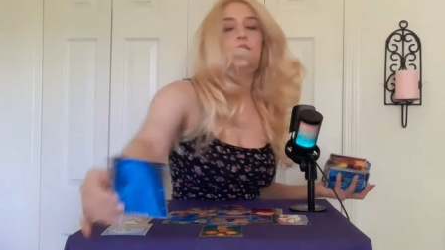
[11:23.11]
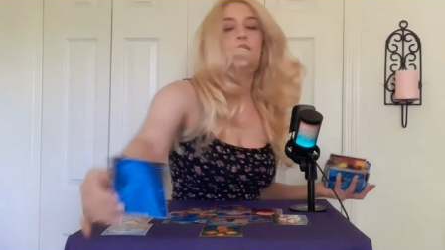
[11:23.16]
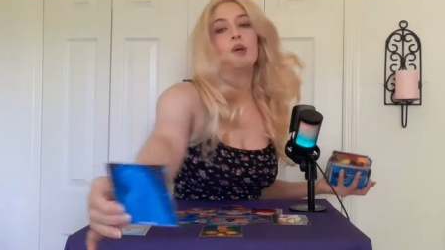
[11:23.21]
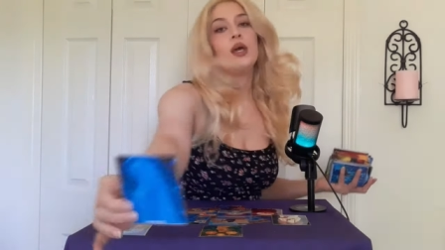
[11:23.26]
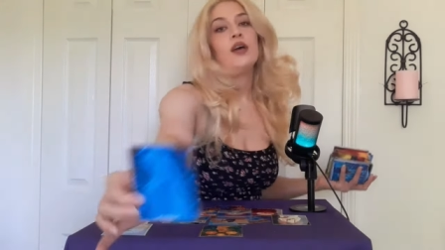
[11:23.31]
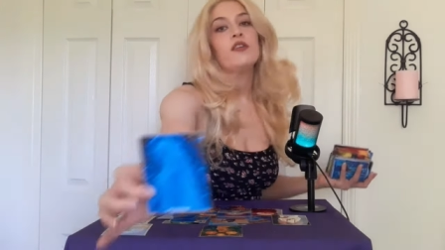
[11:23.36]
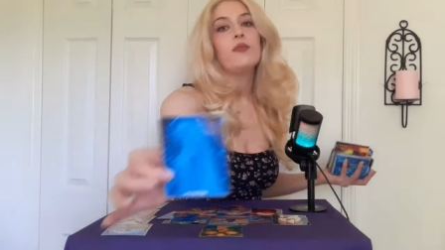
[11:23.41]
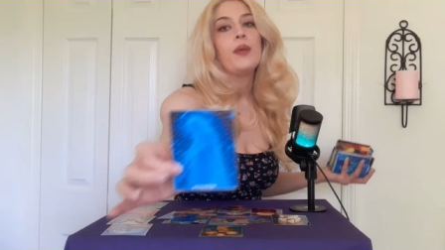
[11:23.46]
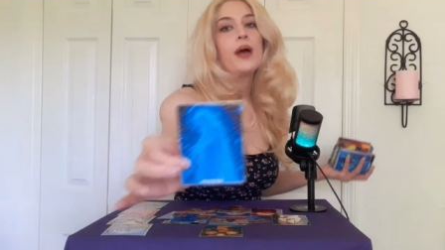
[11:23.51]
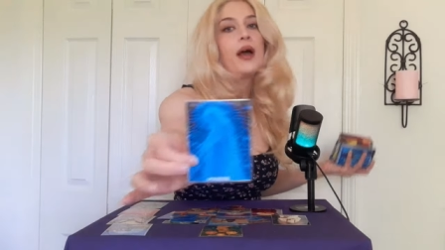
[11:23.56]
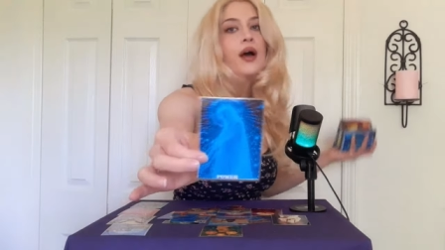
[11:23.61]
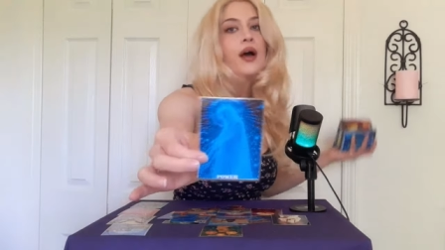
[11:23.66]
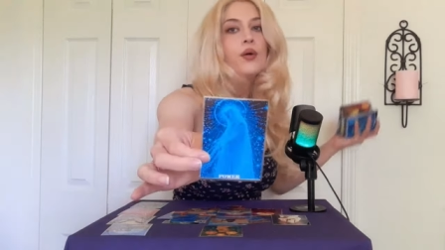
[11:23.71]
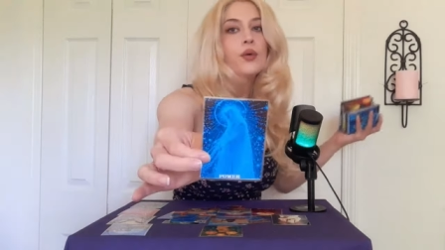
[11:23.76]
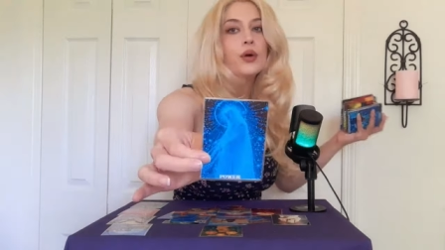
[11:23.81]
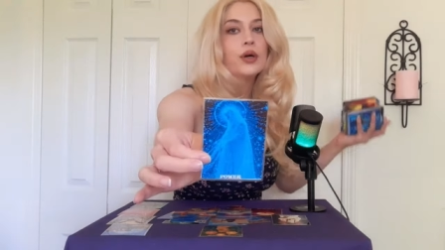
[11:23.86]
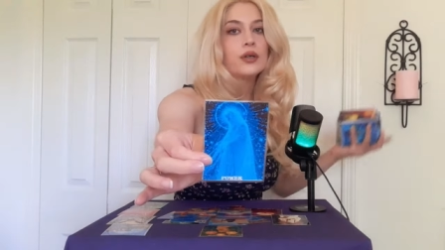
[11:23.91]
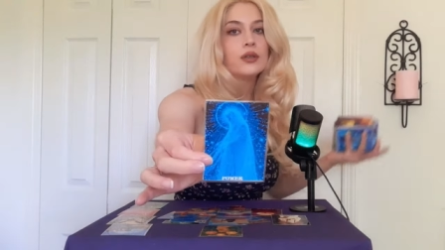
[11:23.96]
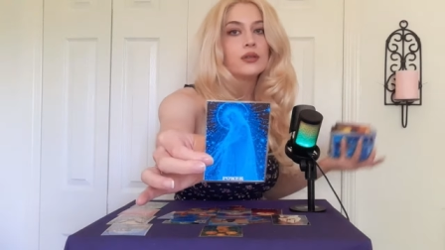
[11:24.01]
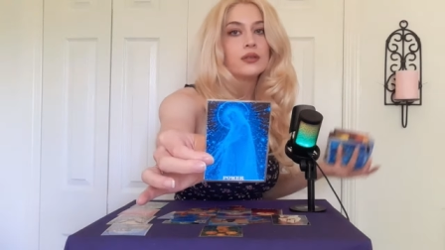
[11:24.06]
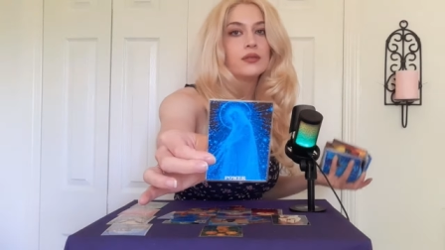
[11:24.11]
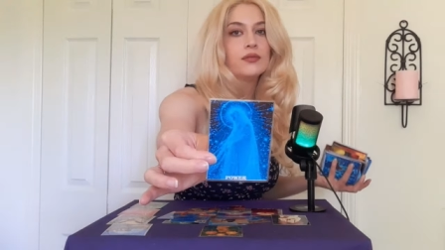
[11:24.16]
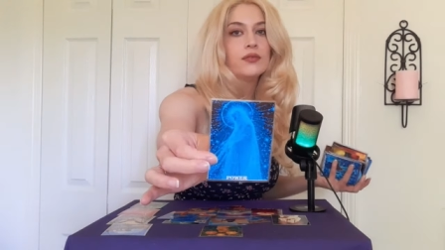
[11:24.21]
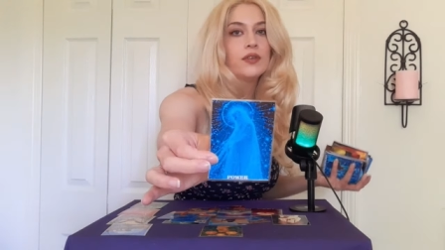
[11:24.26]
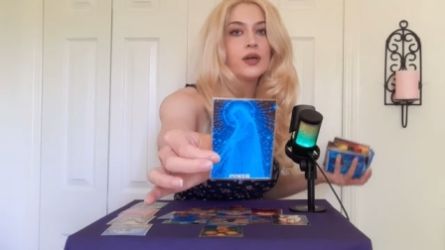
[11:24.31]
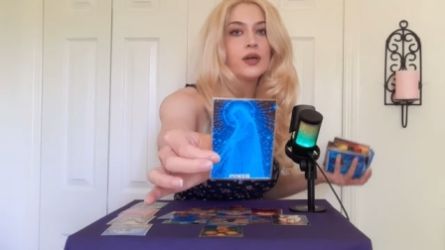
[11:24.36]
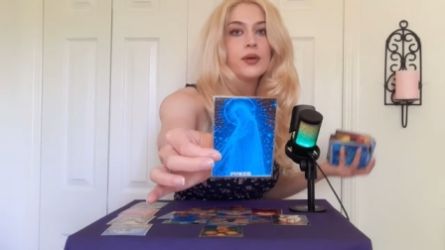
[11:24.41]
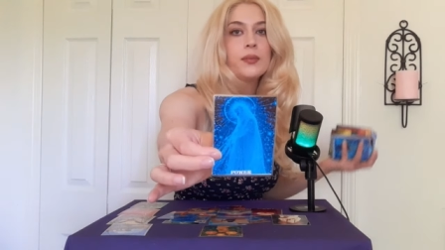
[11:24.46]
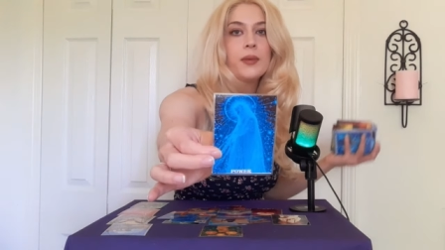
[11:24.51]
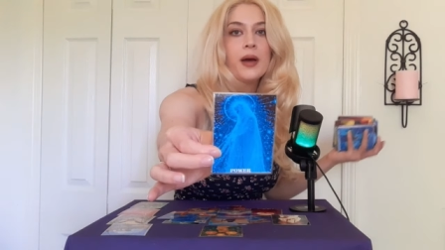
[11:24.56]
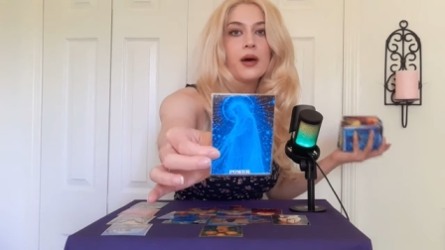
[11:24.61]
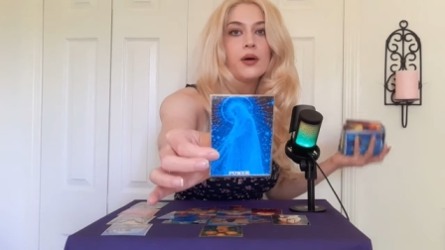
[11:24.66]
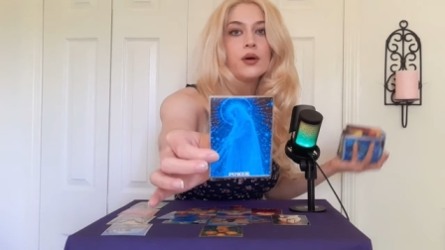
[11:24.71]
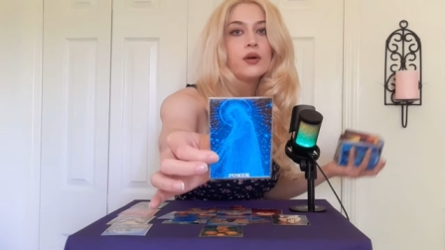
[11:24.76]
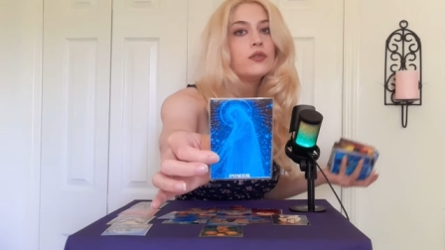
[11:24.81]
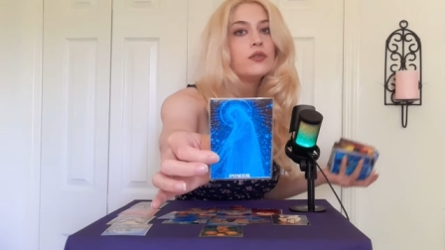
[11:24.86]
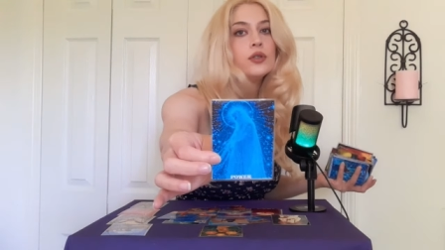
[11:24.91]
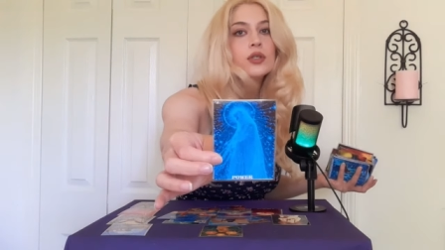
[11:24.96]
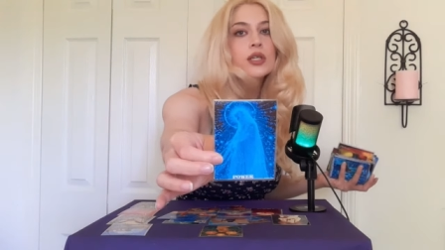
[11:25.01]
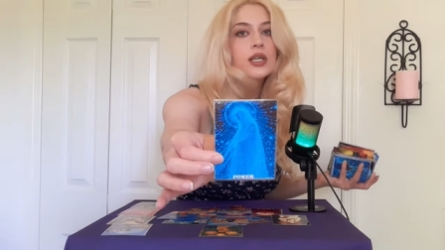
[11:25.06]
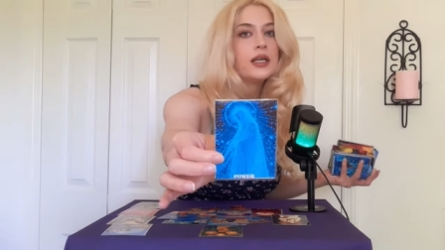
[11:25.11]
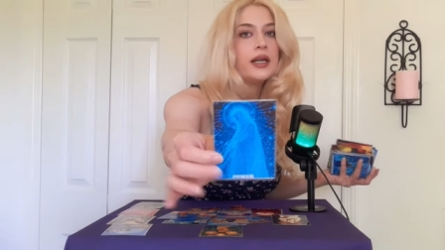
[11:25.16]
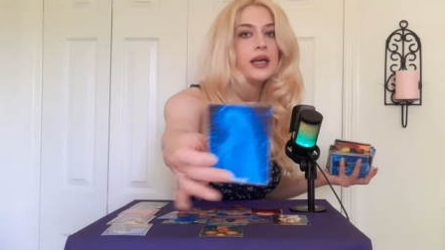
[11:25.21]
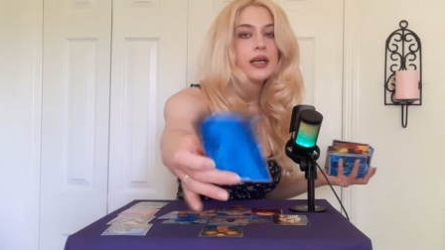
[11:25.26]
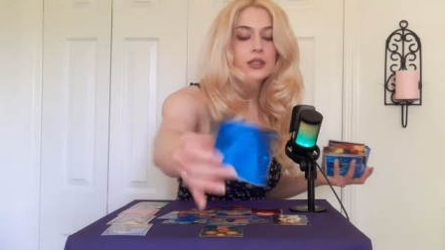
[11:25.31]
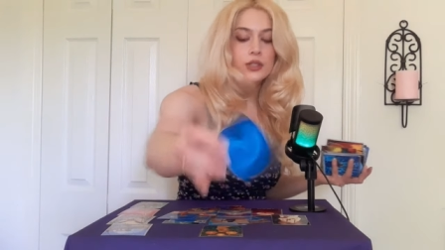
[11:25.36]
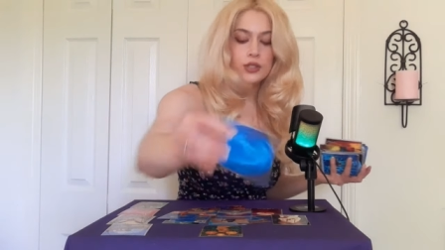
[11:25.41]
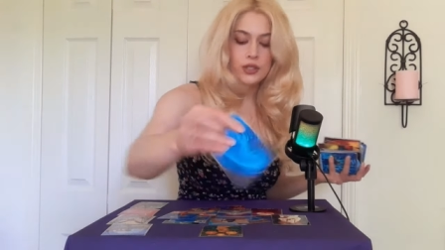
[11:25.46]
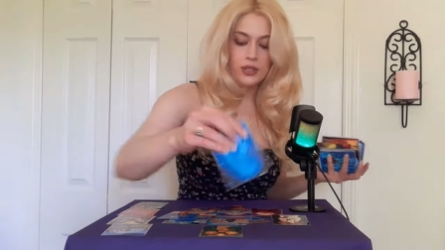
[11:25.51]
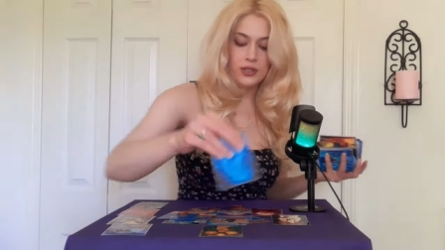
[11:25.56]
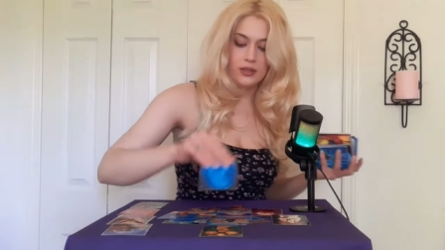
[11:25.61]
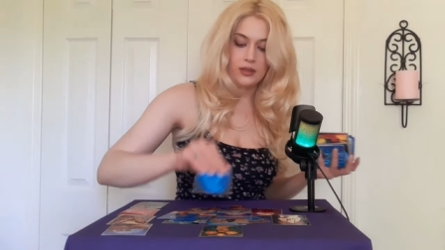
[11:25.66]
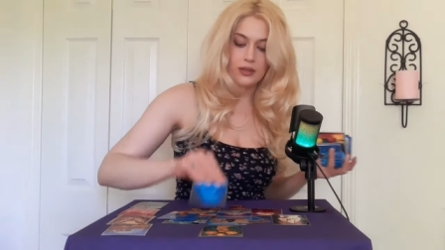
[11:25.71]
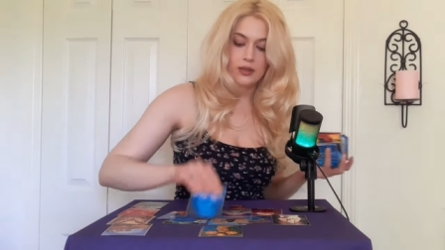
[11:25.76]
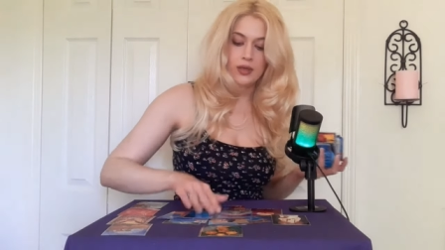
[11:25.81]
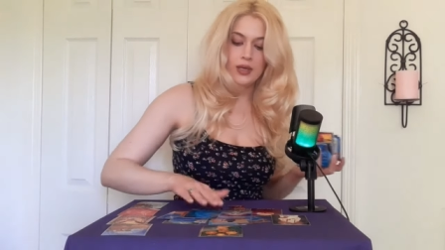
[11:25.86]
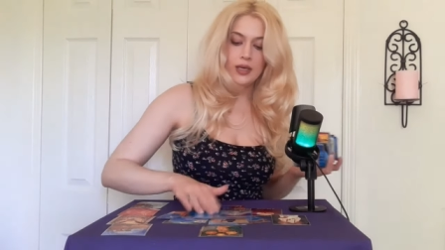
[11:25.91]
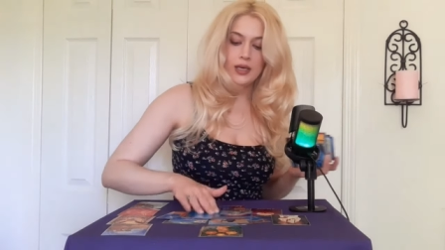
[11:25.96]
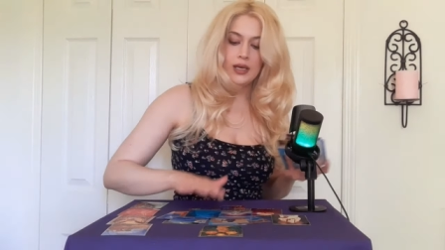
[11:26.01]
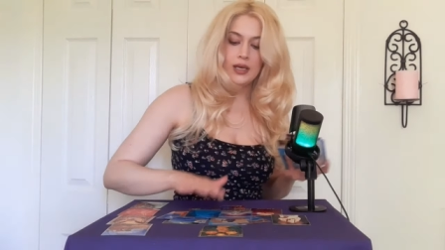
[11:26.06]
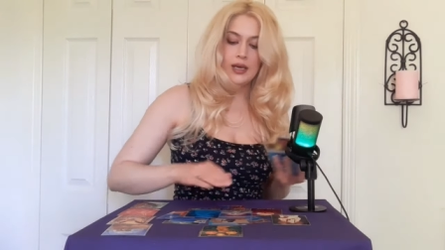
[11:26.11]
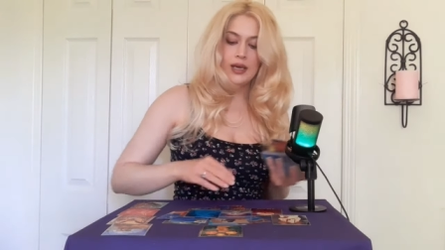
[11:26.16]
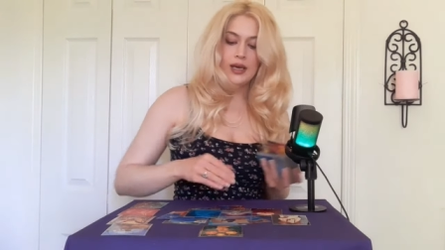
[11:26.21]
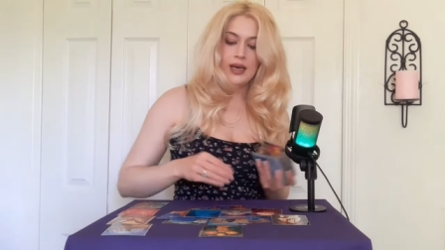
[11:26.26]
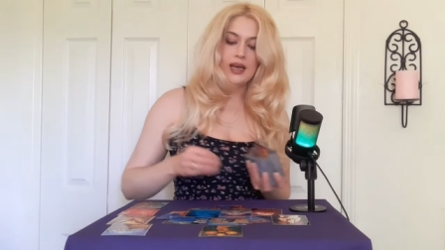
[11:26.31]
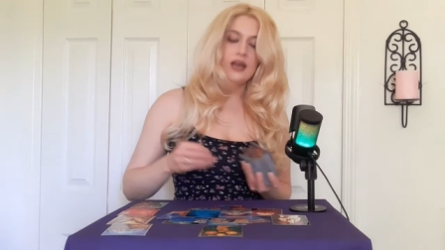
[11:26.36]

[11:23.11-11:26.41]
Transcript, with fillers: We have power, very powerful connection. And